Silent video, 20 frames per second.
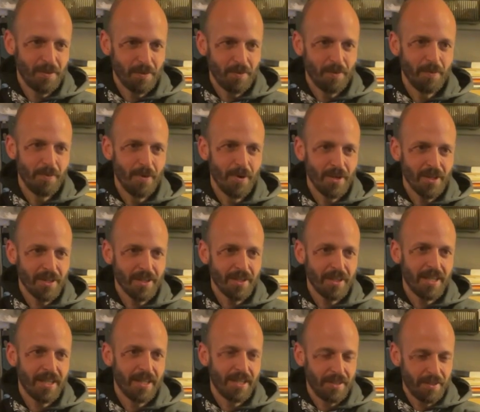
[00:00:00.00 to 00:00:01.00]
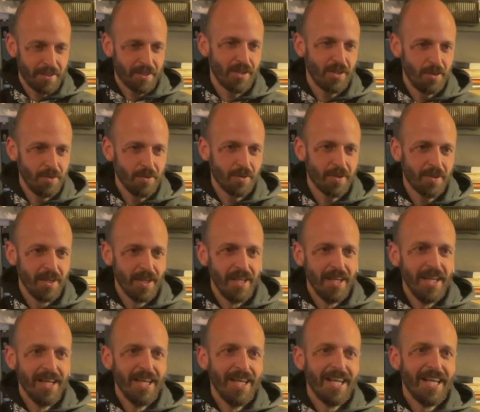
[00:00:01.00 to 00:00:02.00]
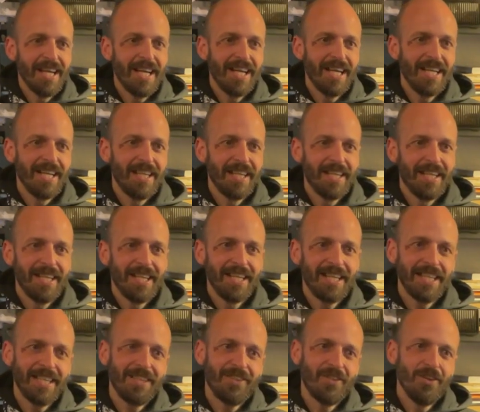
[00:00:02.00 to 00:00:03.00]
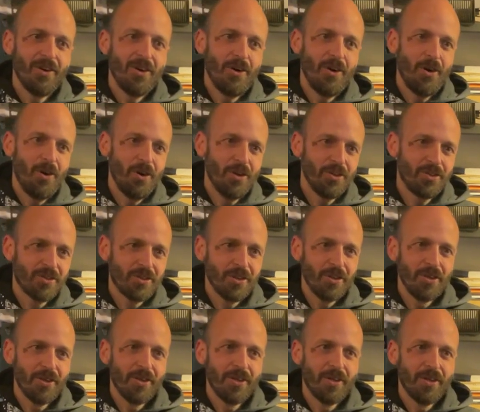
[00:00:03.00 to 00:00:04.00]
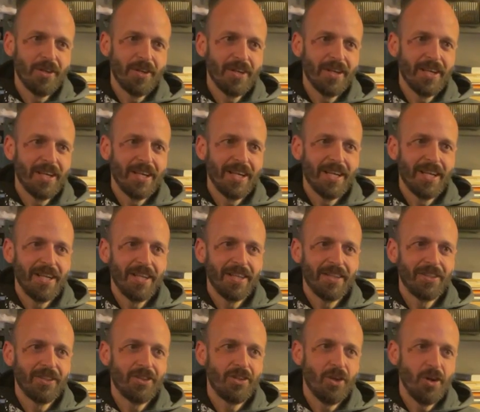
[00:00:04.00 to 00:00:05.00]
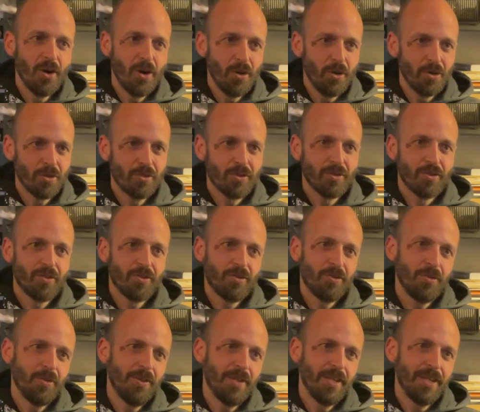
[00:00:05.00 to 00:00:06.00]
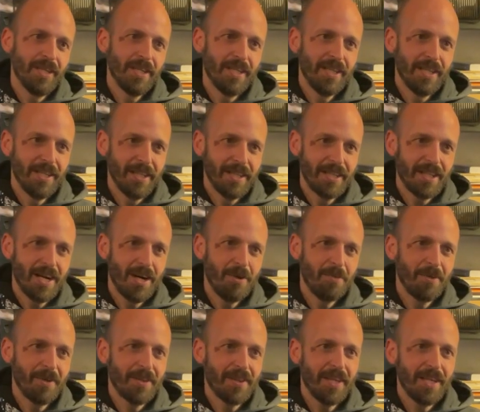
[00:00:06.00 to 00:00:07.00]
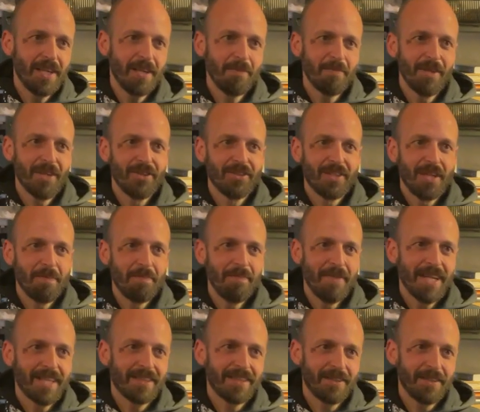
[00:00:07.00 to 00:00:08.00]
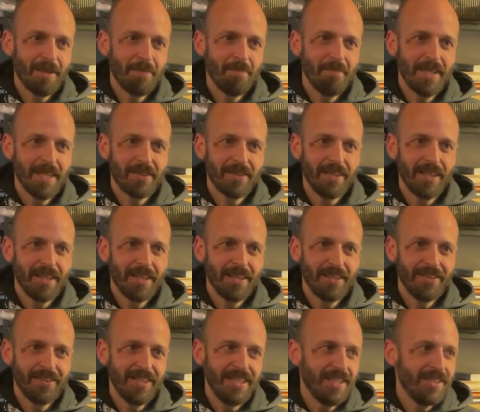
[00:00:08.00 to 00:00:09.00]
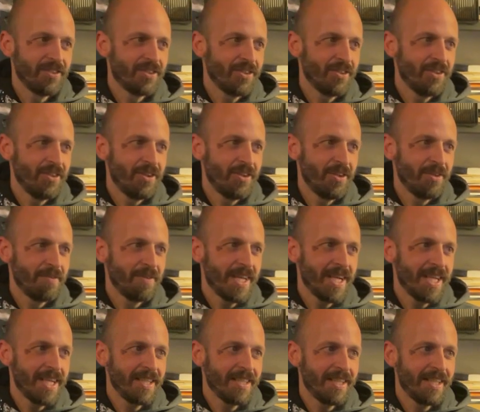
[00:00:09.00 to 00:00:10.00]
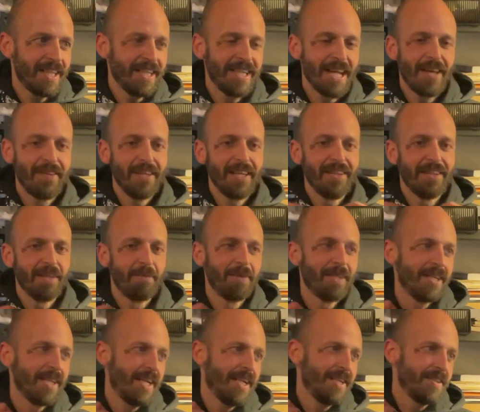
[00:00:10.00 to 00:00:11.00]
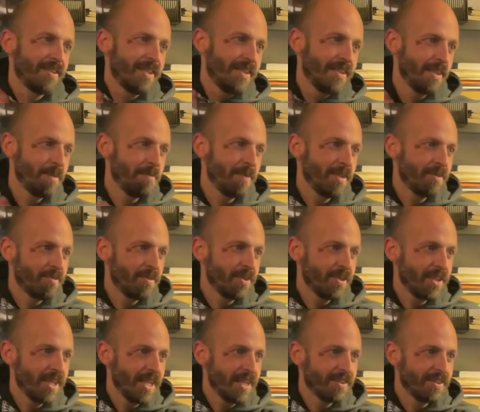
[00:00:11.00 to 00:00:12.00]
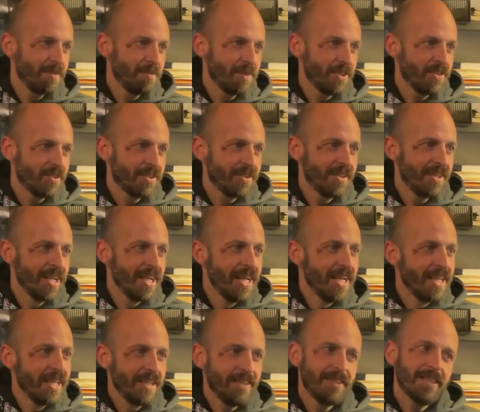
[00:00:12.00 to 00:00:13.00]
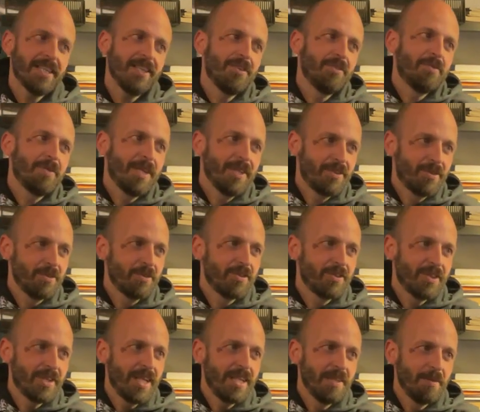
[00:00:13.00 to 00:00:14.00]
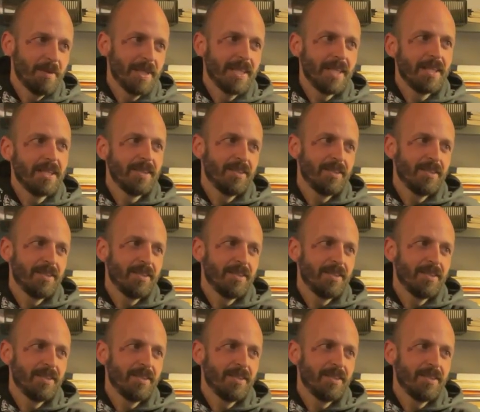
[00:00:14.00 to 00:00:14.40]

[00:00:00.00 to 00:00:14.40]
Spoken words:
work clothes, and it also goes to the cowboy thing, because I'm mixing jeans and all of that, and adding the bandanas that I made for the exhibition. It's a kind of way to sell the bandanas.